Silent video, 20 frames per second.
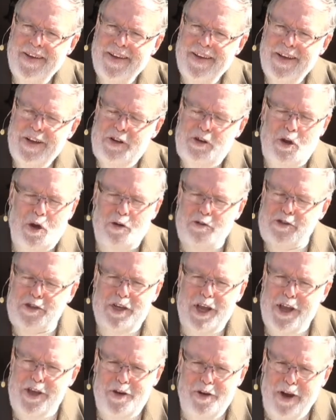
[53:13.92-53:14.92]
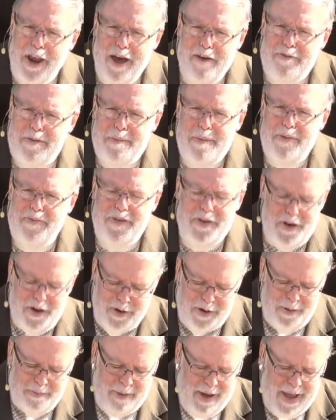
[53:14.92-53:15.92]
Don't say you love Him if you
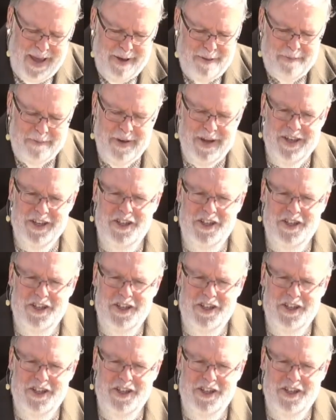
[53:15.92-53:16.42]
don't obey Him.